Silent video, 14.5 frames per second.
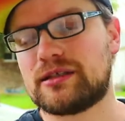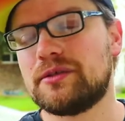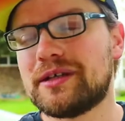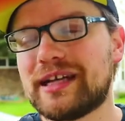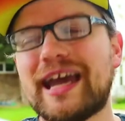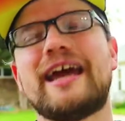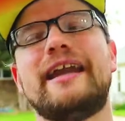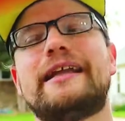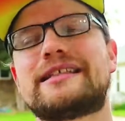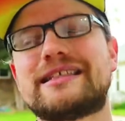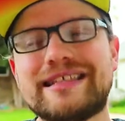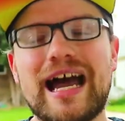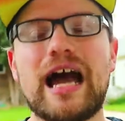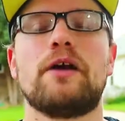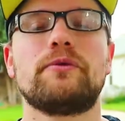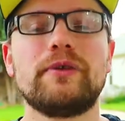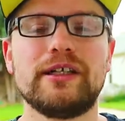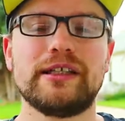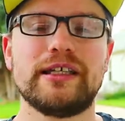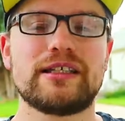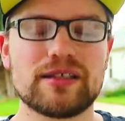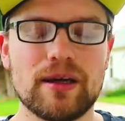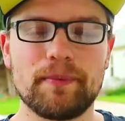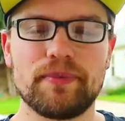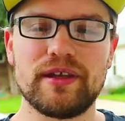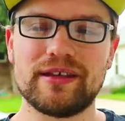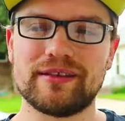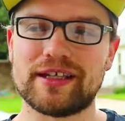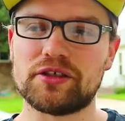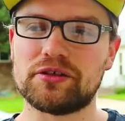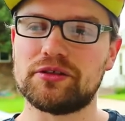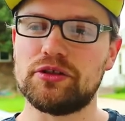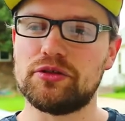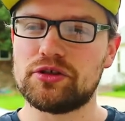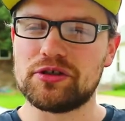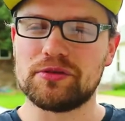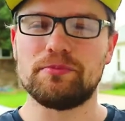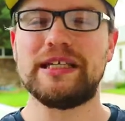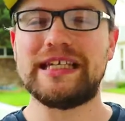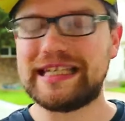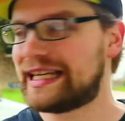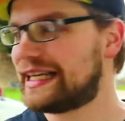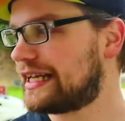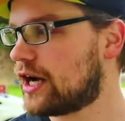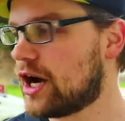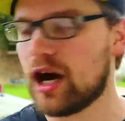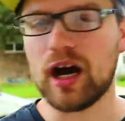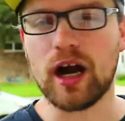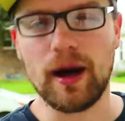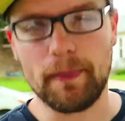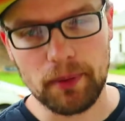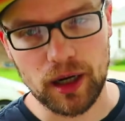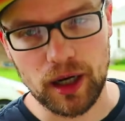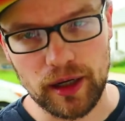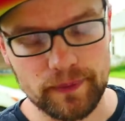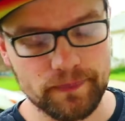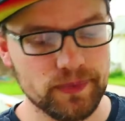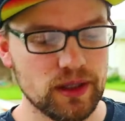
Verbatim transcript: So again, it's not really something that you should be getting hung up on.